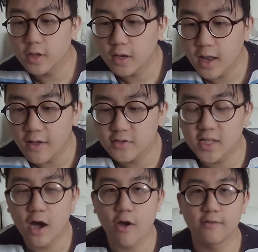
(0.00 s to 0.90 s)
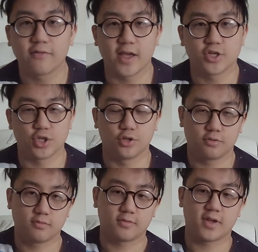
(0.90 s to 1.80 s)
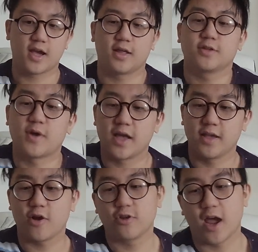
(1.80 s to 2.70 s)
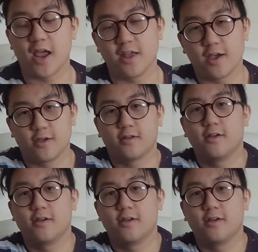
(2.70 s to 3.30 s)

lifestyle inflation. Yeah, that's my idea. I've got an idea.